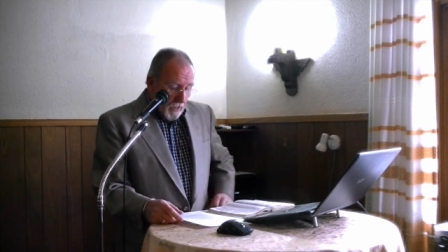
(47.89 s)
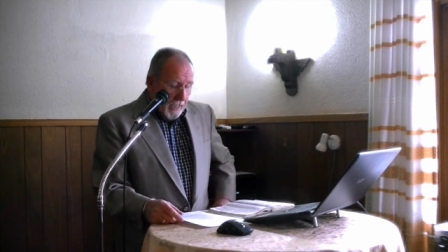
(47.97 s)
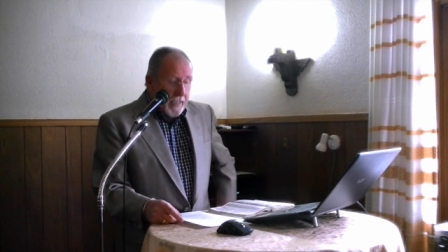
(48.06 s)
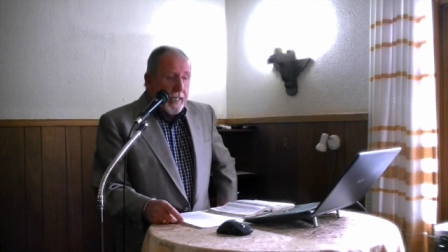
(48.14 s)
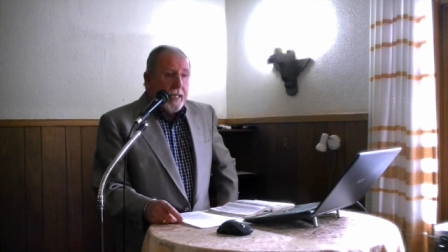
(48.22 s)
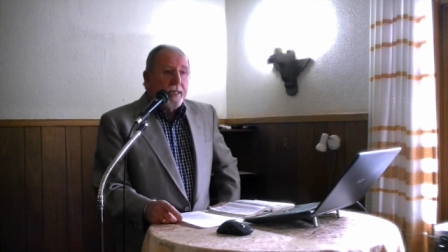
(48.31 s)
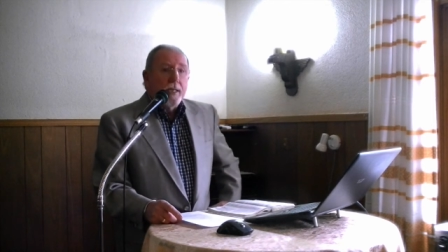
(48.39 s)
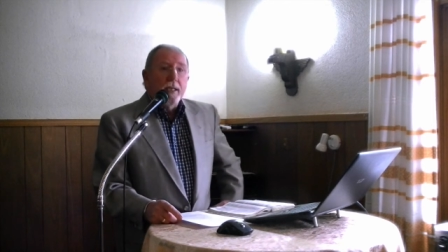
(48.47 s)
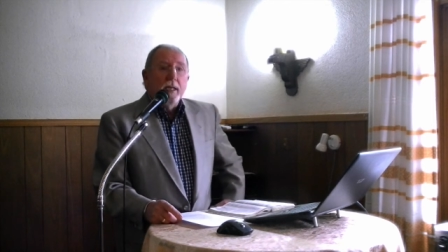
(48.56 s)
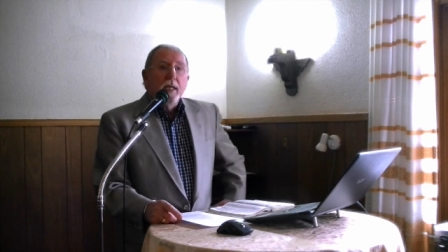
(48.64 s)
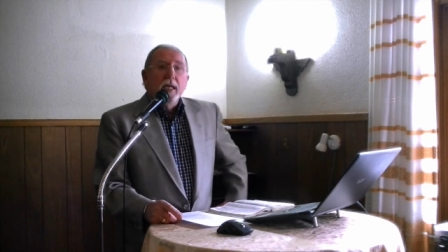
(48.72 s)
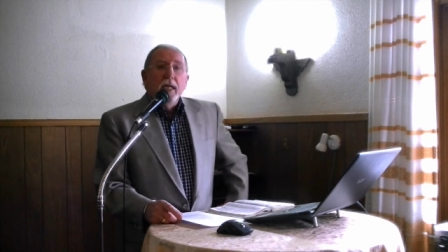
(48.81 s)
and
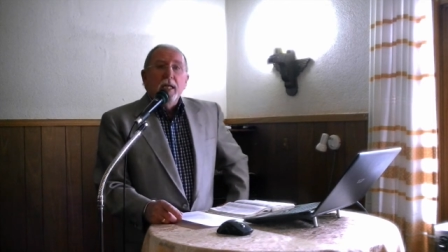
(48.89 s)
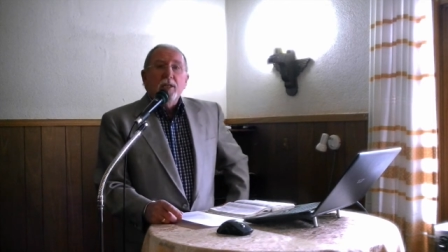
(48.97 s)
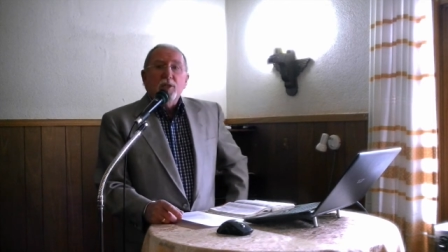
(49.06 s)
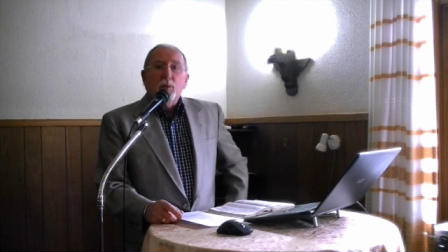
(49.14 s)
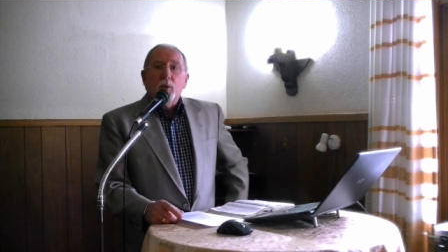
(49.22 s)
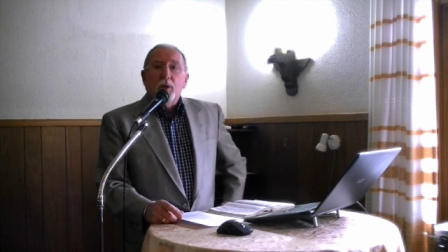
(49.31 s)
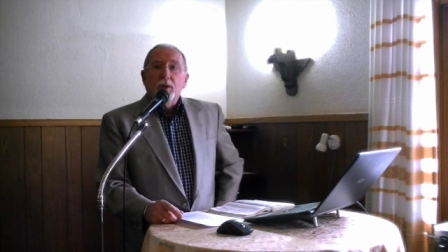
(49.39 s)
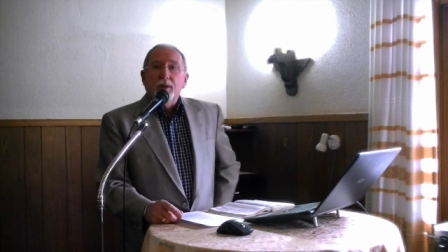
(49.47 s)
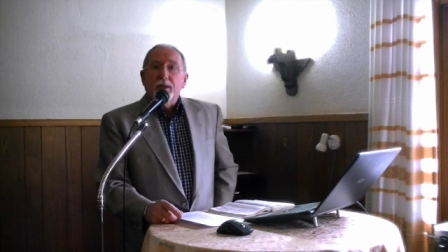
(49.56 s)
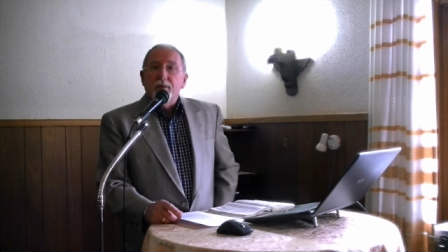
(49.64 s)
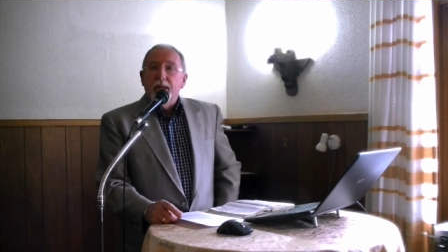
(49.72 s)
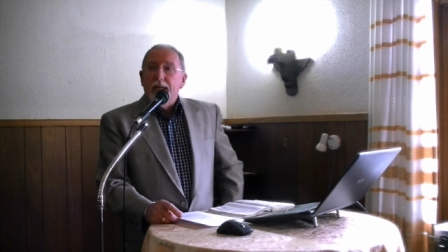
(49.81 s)
let His
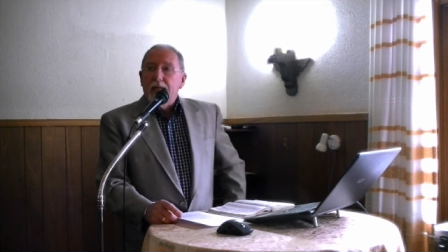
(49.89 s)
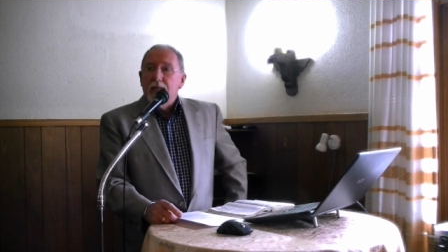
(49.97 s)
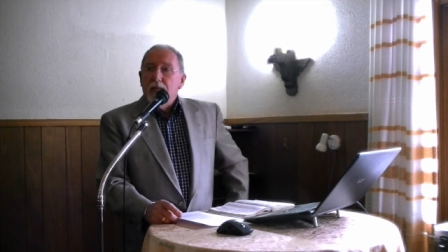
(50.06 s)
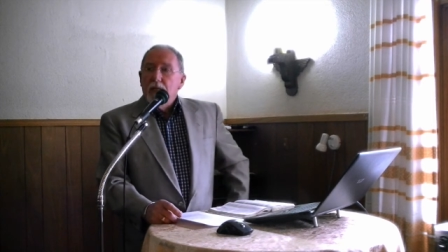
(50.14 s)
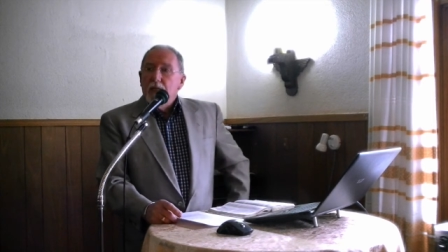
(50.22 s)
Word and the